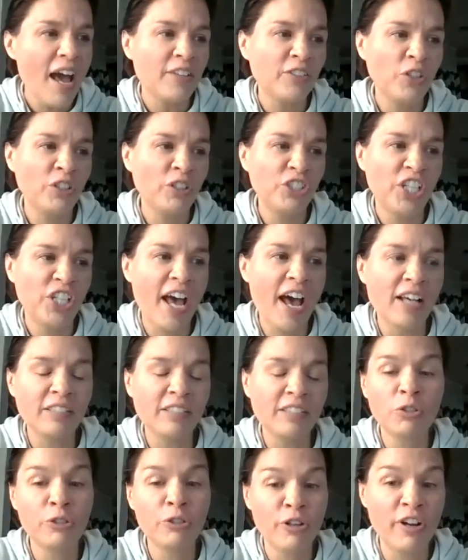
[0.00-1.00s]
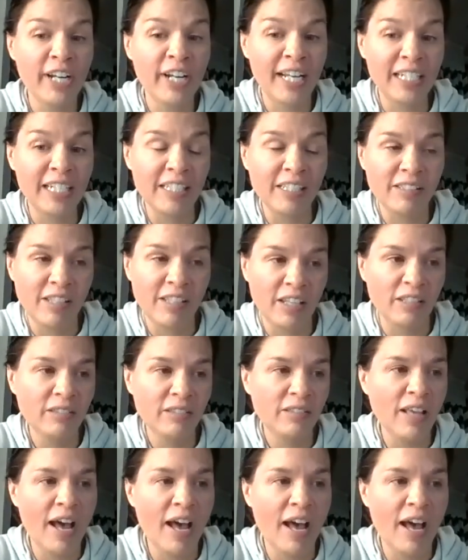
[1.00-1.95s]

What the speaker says: such as chronic disease.